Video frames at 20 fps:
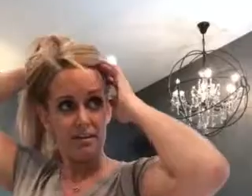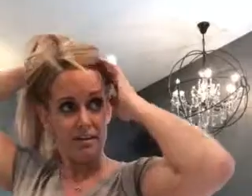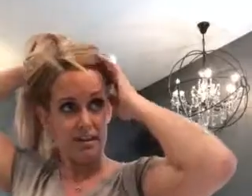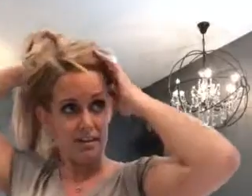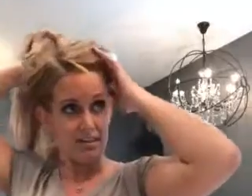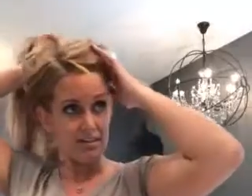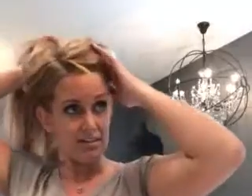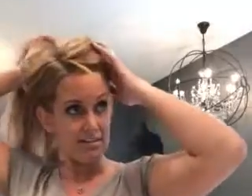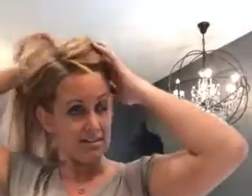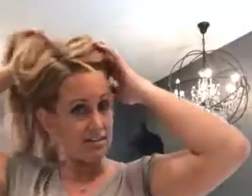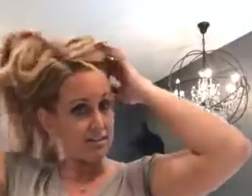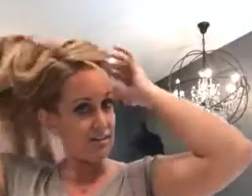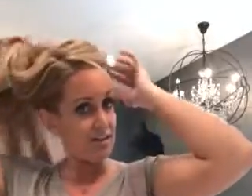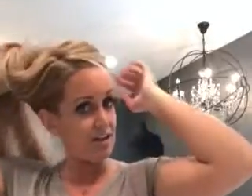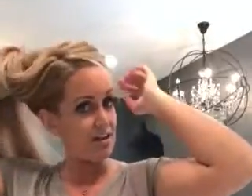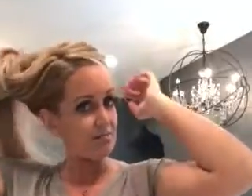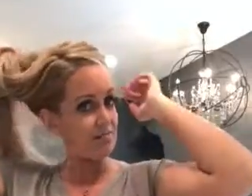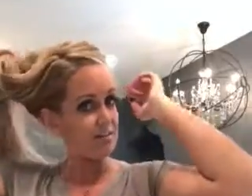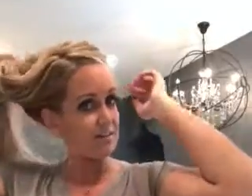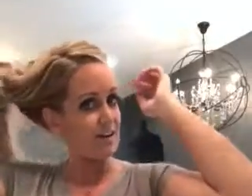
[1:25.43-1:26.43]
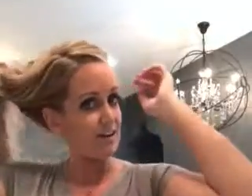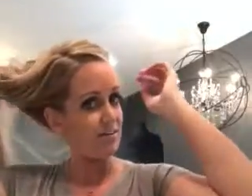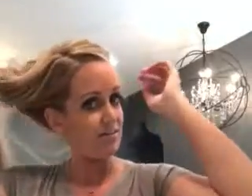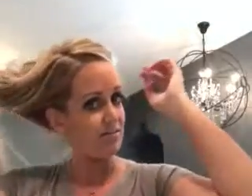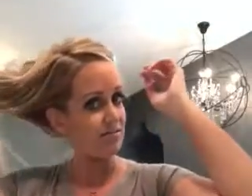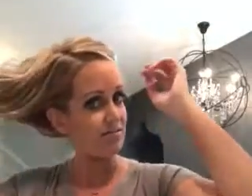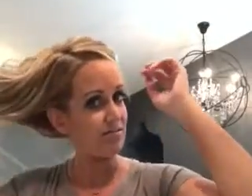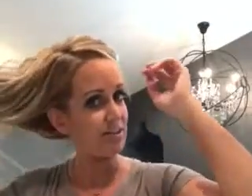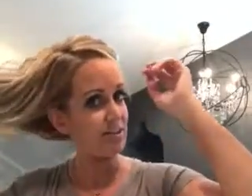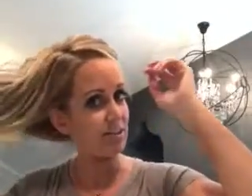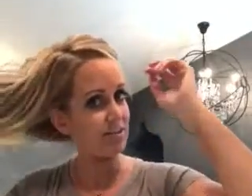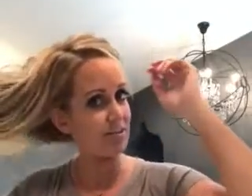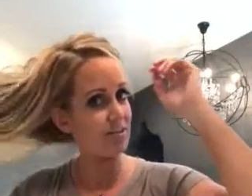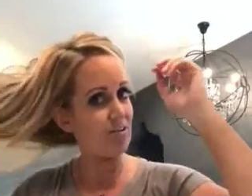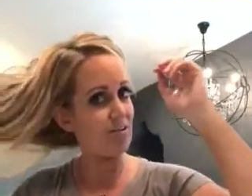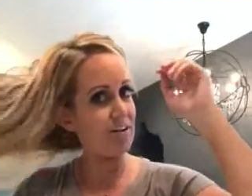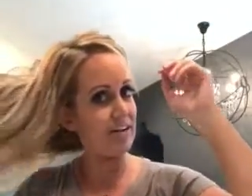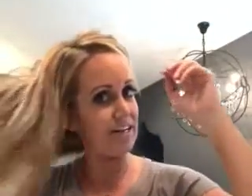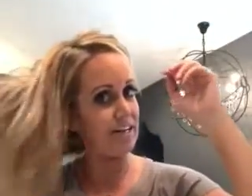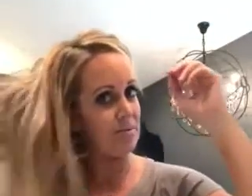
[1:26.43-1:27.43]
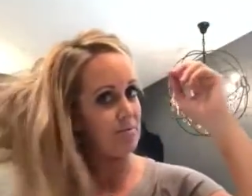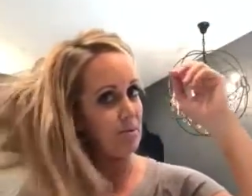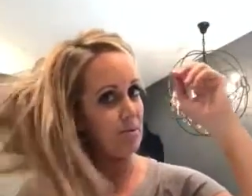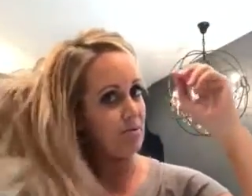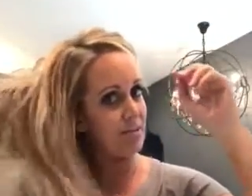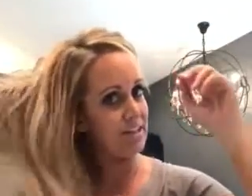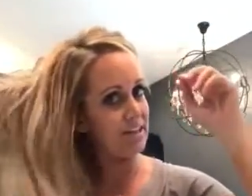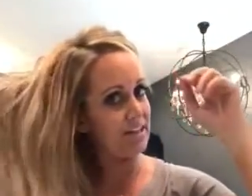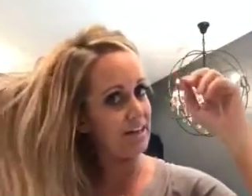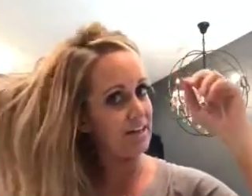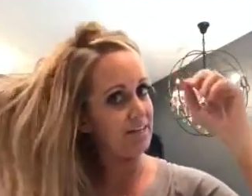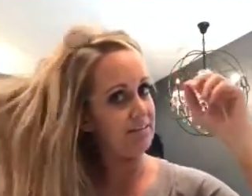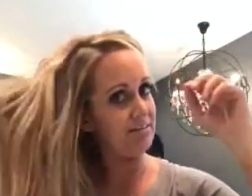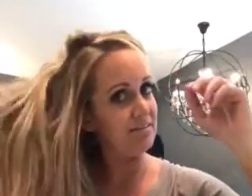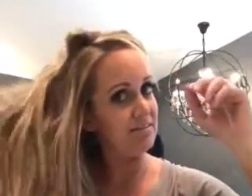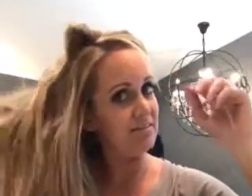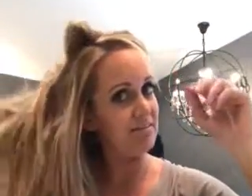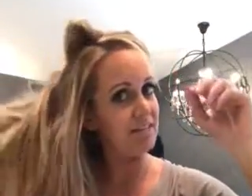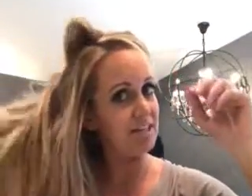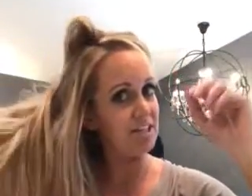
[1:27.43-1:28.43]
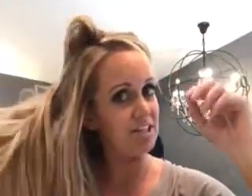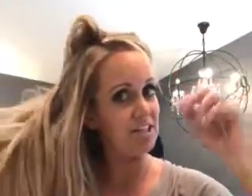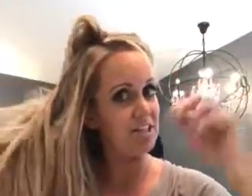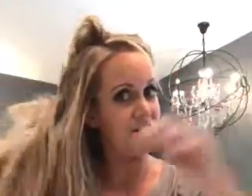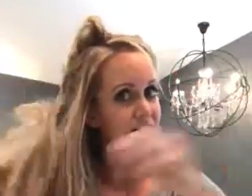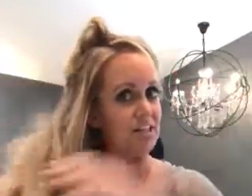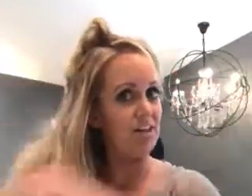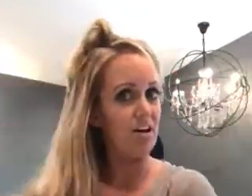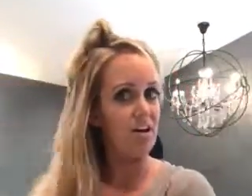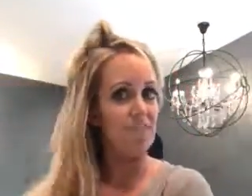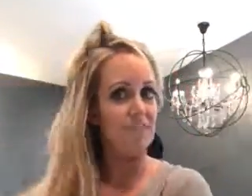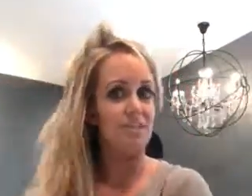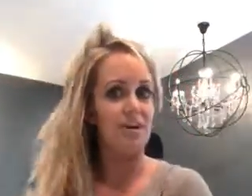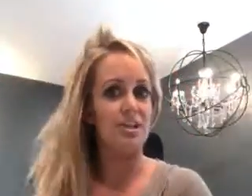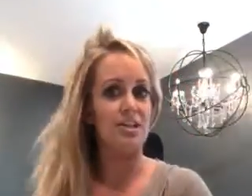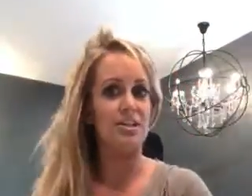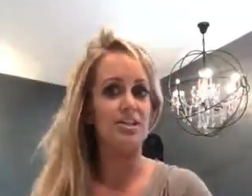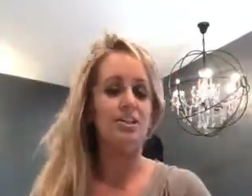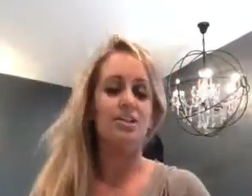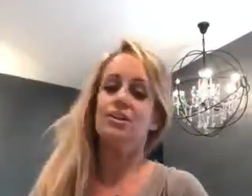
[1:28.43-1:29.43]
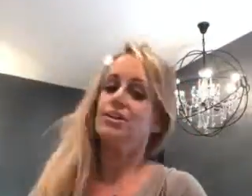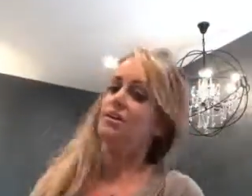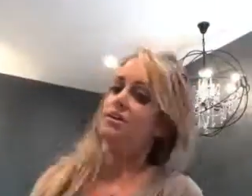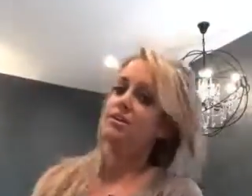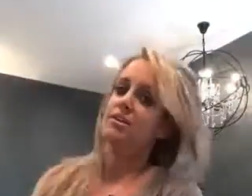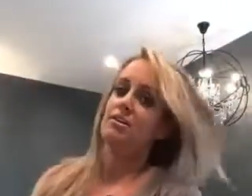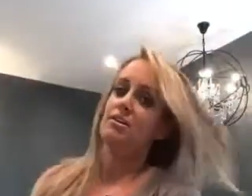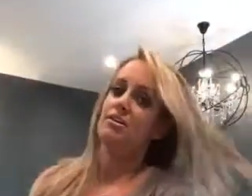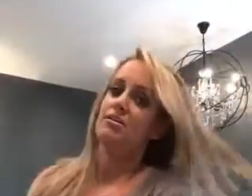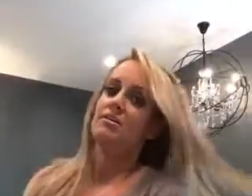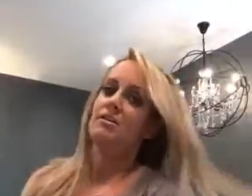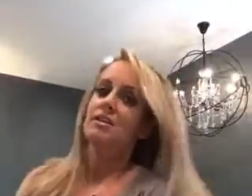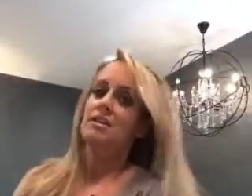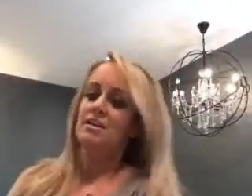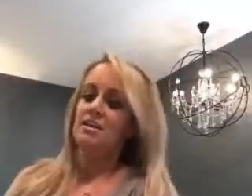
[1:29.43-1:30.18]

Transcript: it comes out when you're going in a ponytail. It's just not very secure at all.